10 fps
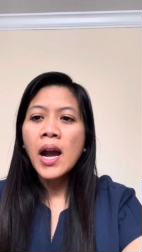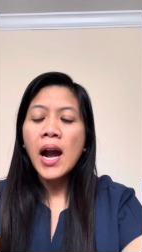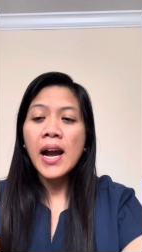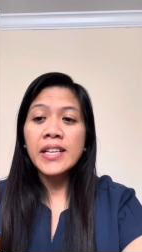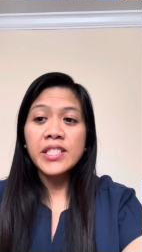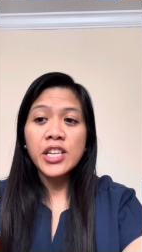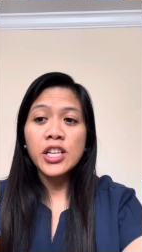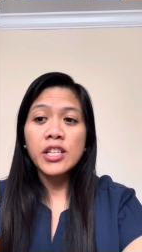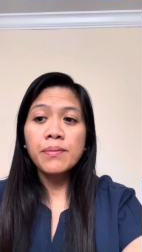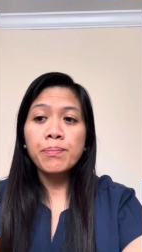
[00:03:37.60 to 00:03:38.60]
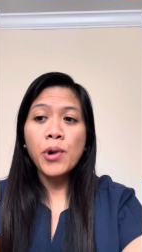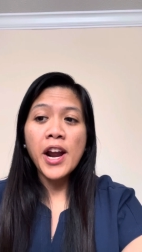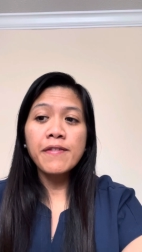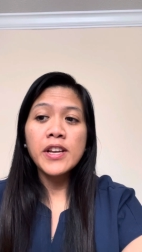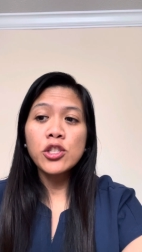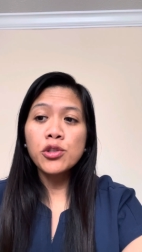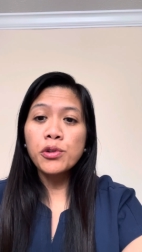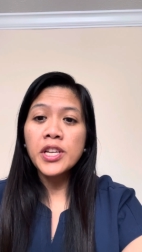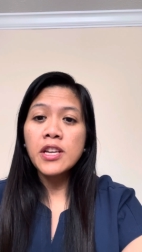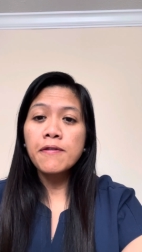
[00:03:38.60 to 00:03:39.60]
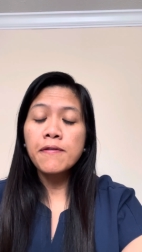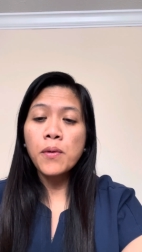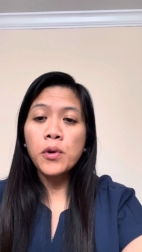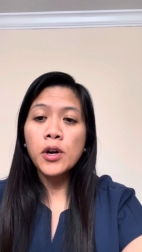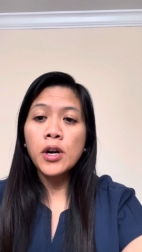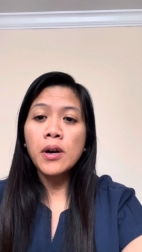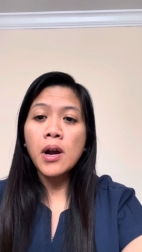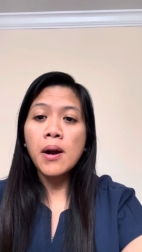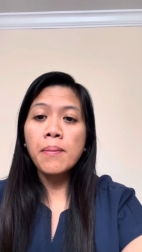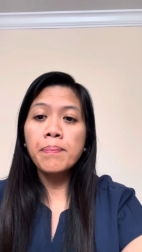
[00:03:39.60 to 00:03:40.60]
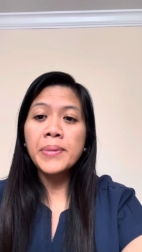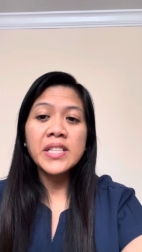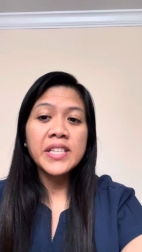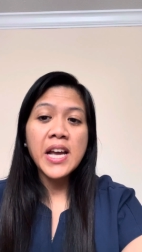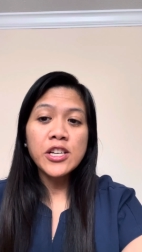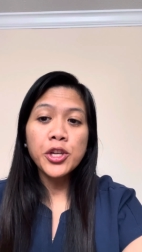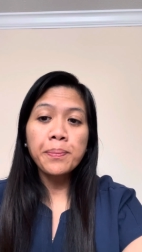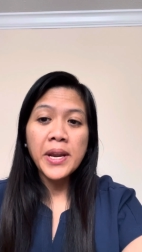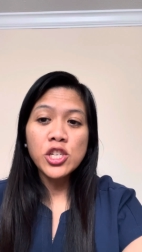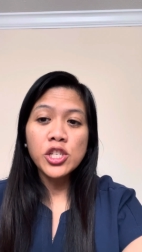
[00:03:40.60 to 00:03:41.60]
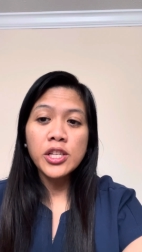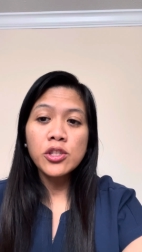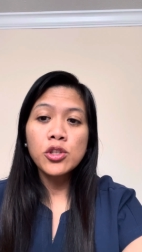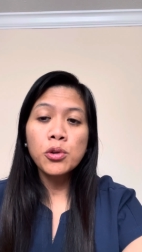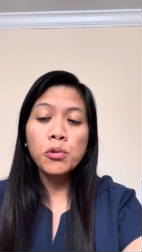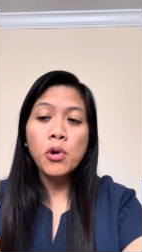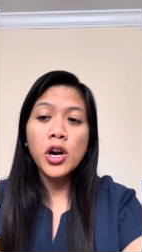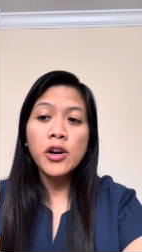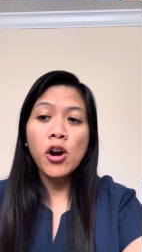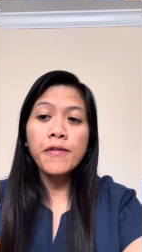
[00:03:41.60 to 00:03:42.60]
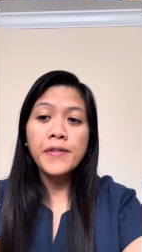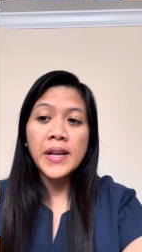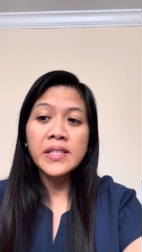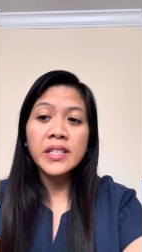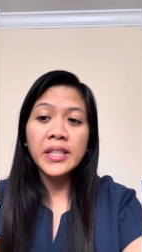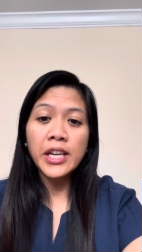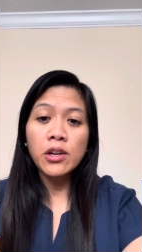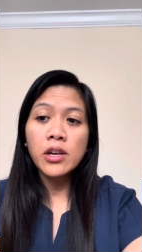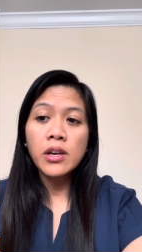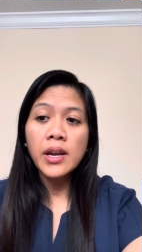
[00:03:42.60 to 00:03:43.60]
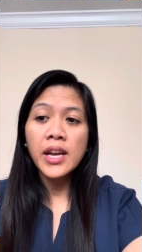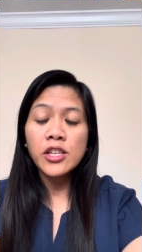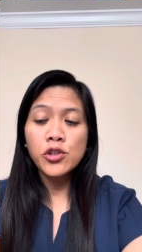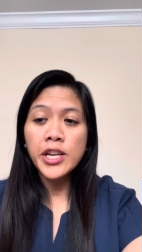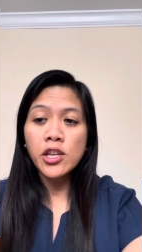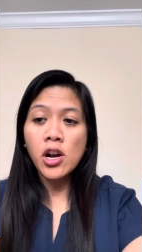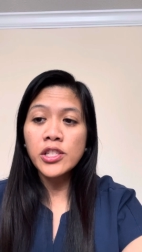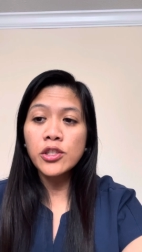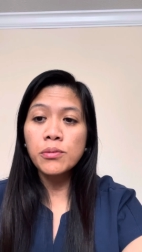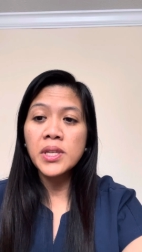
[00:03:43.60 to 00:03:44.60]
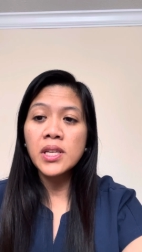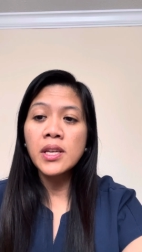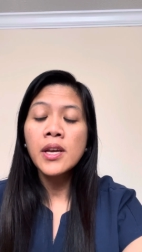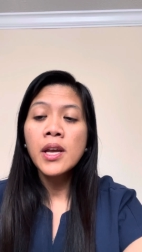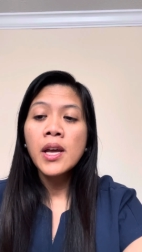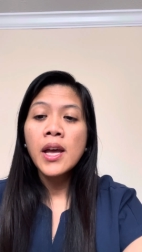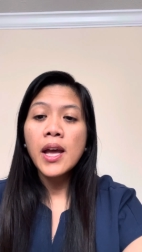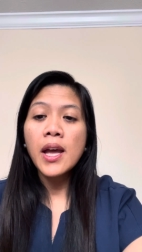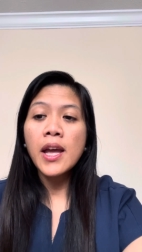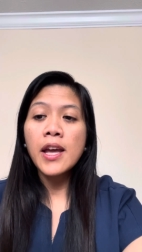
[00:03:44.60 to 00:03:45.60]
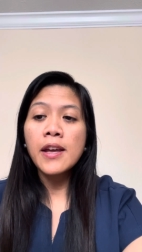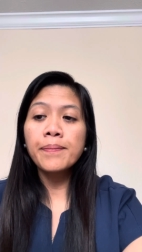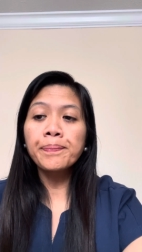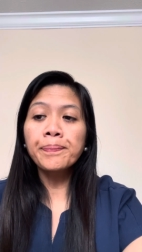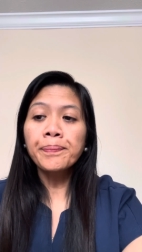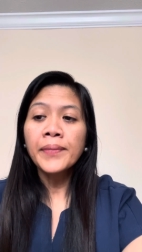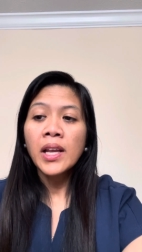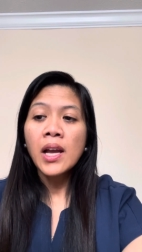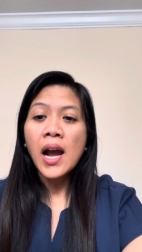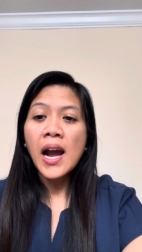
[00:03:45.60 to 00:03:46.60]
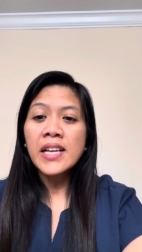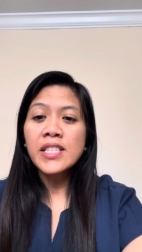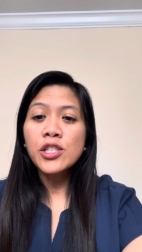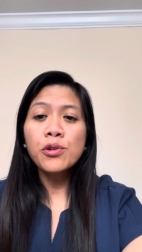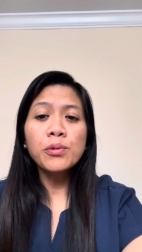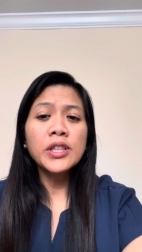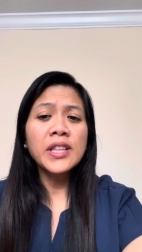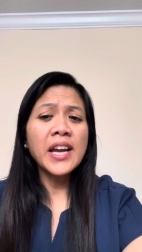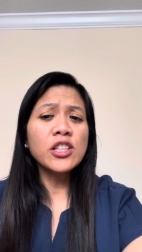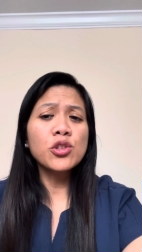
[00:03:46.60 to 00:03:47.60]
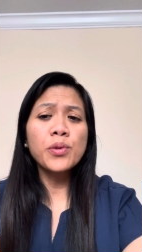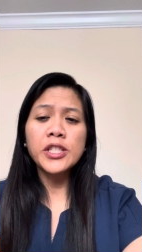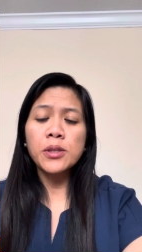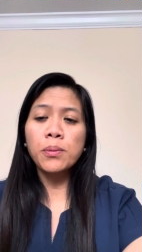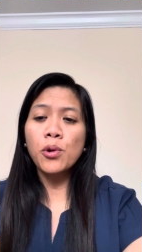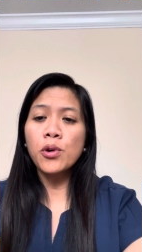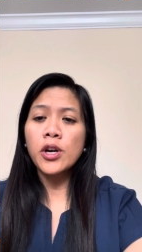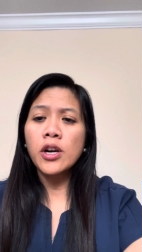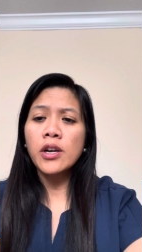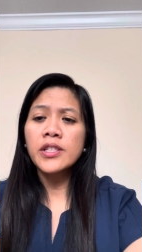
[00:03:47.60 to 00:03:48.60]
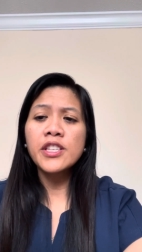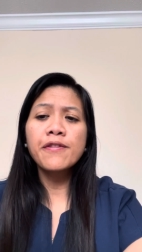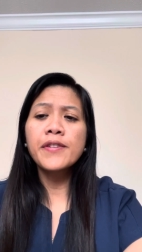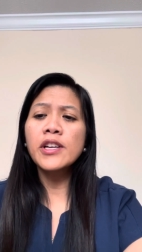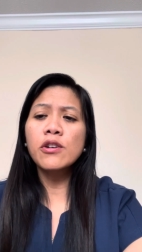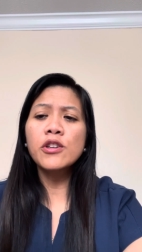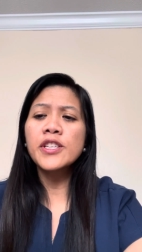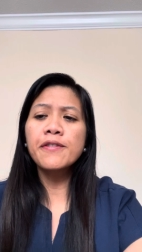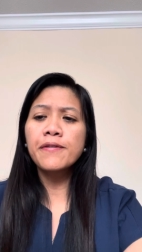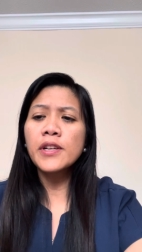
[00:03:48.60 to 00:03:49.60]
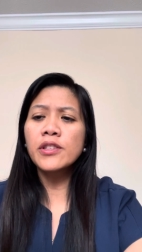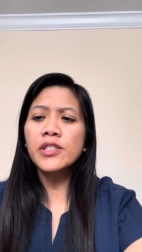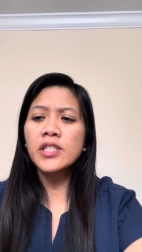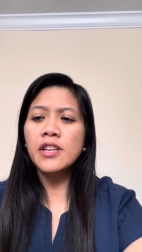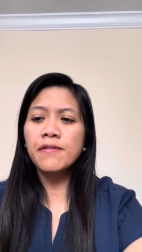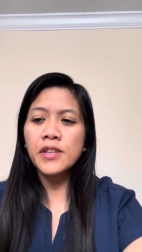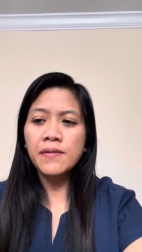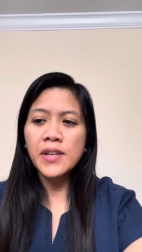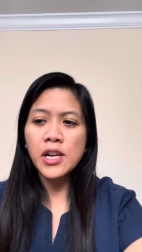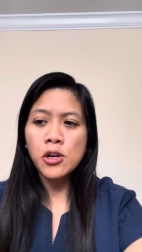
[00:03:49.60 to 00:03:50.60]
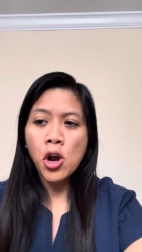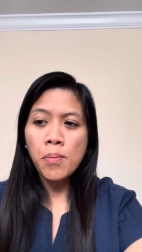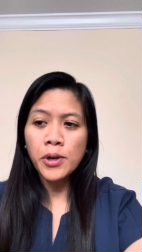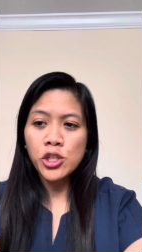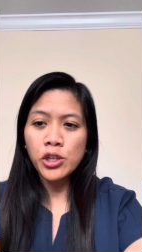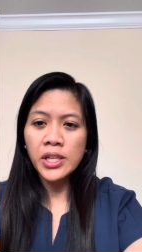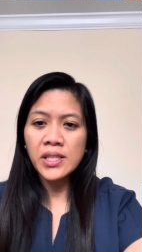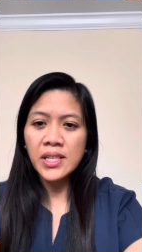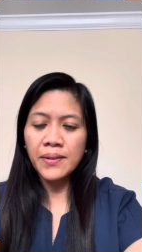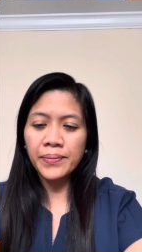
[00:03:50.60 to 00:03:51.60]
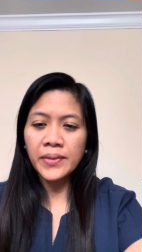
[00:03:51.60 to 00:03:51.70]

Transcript: I did private duty for pediatric patients who are on ventilator and tracheostomy and I still would like to explore different nursing fields if given an opportunity.